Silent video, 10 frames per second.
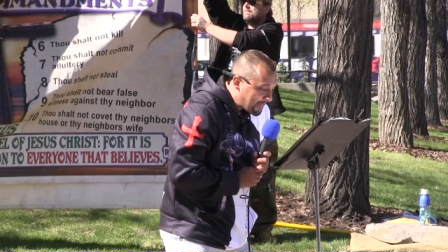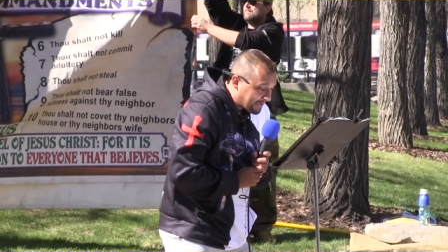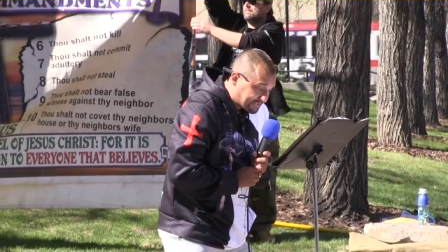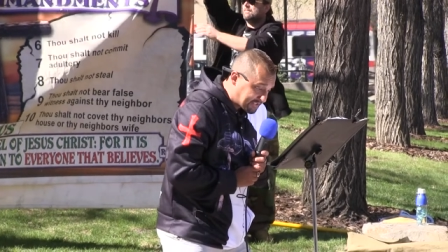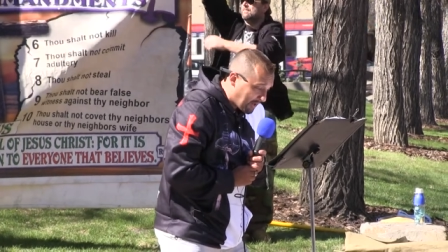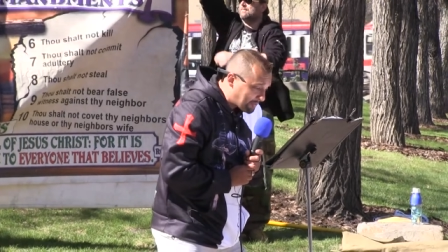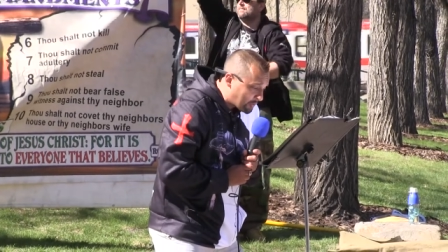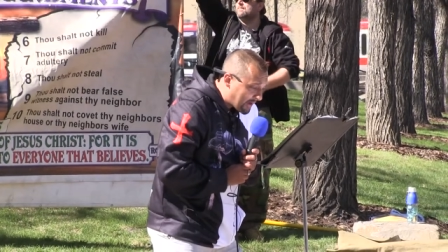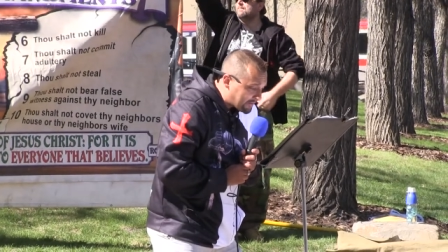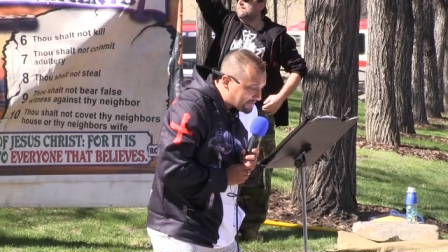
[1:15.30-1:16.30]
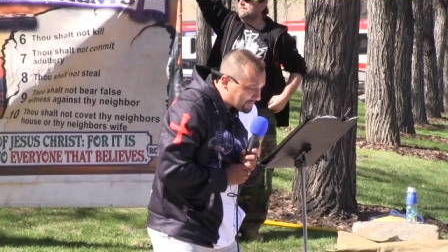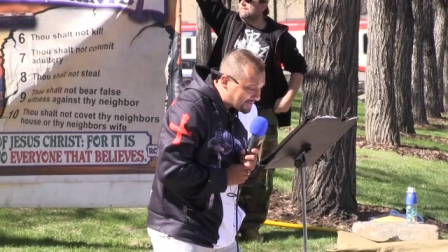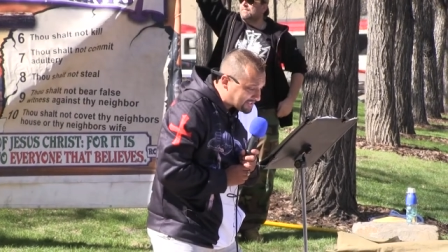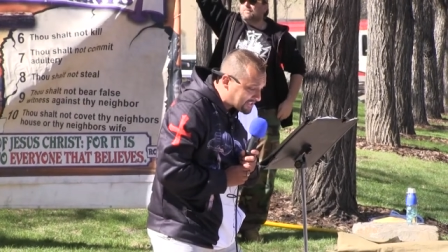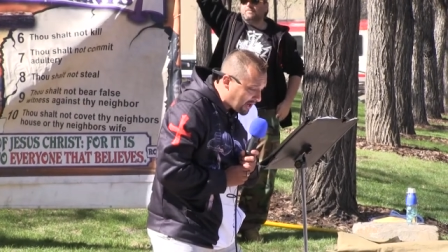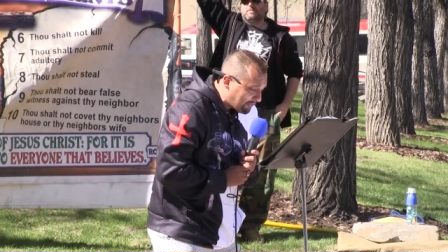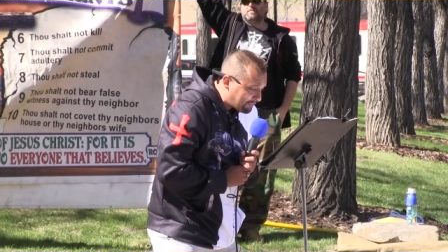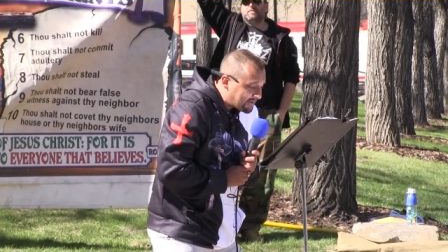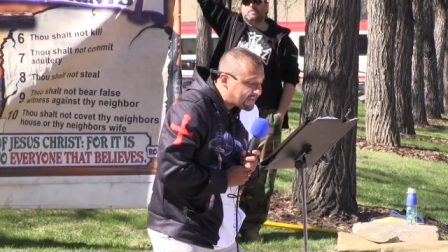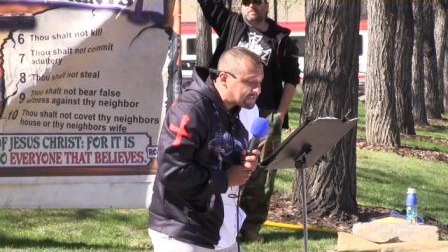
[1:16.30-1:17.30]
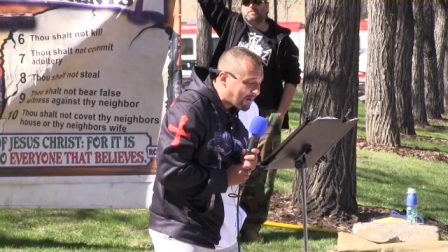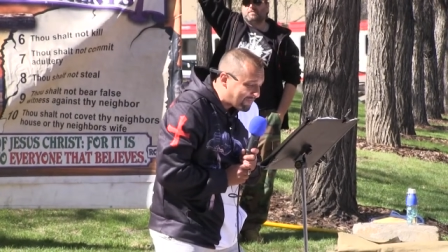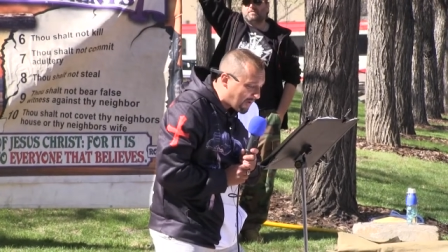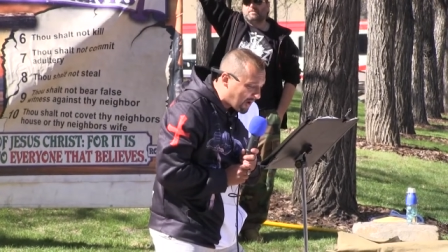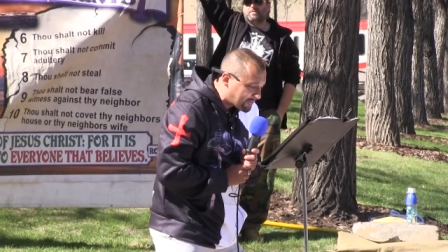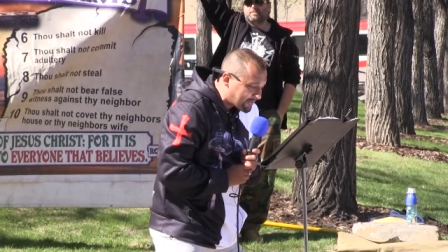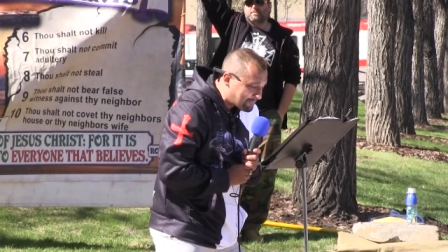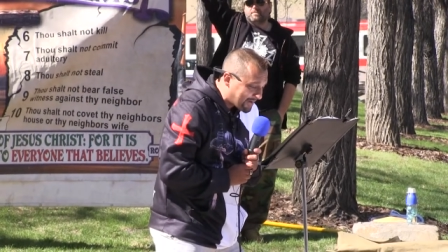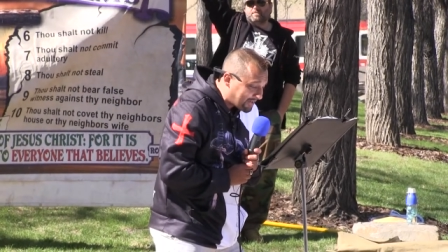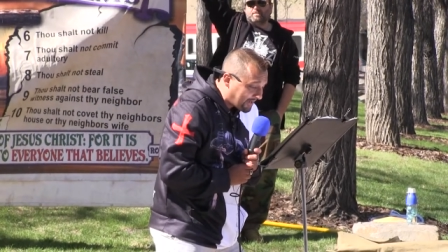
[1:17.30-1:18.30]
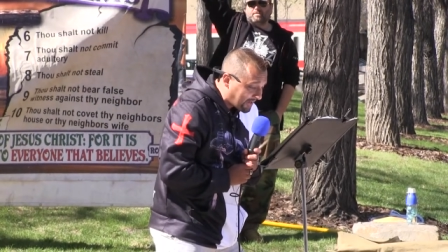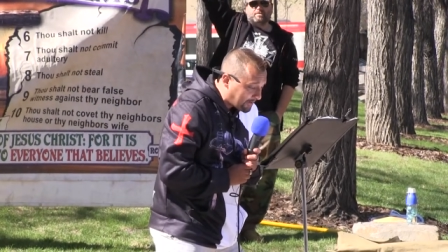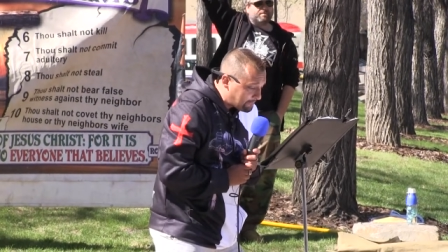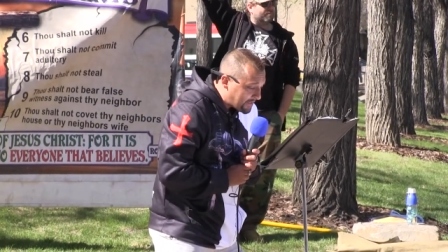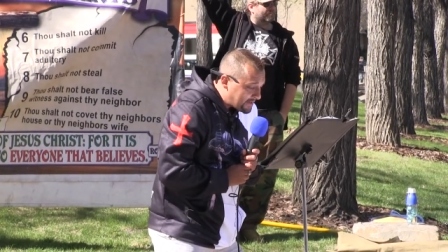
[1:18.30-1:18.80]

In something greater than myself, he's my father and my king.